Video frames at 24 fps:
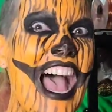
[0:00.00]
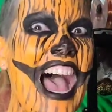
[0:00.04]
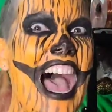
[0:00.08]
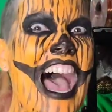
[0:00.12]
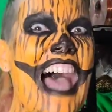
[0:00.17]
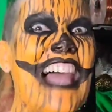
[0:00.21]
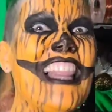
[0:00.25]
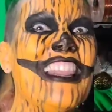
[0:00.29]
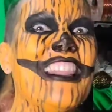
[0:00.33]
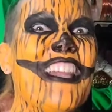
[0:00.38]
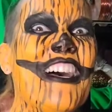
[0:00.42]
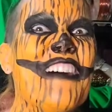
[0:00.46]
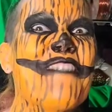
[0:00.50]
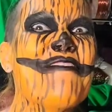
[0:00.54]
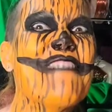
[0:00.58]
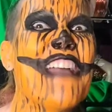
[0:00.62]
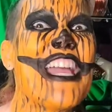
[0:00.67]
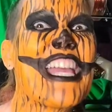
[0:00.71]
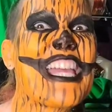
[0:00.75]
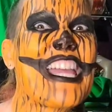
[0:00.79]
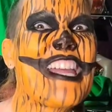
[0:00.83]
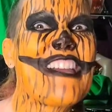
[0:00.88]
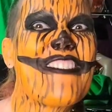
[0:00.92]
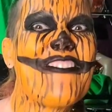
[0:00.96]
I love
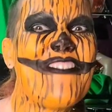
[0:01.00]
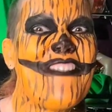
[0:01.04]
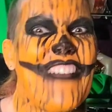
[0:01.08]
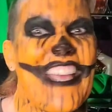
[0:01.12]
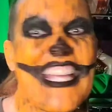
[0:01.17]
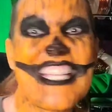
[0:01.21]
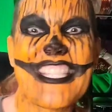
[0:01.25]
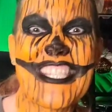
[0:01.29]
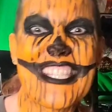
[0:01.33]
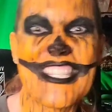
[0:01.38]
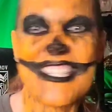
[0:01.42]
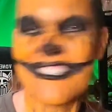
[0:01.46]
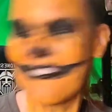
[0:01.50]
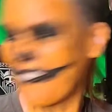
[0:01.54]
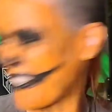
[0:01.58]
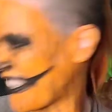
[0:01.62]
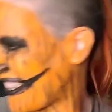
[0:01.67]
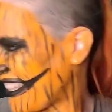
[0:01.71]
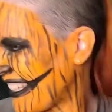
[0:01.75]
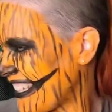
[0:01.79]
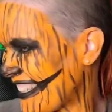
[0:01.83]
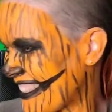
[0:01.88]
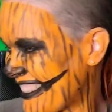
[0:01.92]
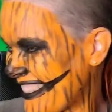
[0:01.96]
making faces with
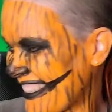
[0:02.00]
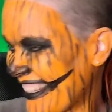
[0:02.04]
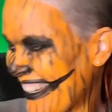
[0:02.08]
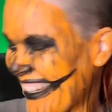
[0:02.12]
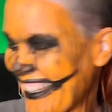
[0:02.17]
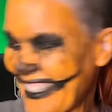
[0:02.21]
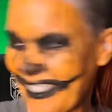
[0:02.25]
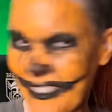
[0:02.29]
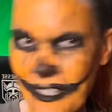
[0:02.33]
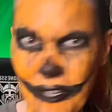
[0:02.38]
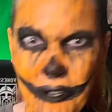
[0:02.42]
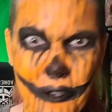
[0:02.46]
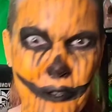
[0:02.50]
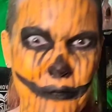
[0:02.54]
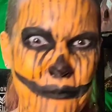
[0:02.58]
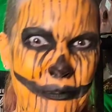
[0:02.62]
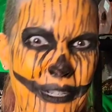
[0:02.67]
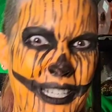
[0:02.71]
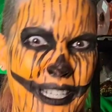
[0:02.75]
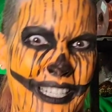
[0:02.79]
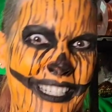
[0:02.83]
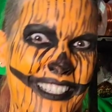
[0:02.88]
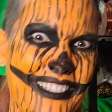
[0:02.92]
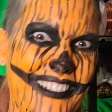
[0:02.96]
these things. Oh
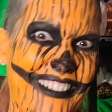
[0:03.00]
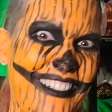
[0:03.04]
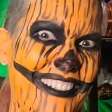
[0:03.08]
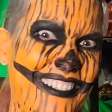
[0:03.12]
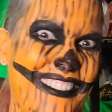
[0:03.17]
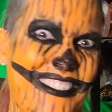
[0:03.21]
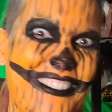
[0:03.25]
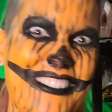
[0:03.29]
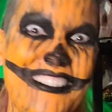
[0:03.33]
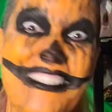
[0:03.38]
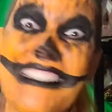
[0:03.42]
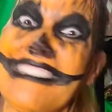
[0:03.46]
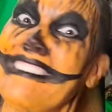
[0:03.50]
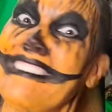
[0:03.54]
my gosh.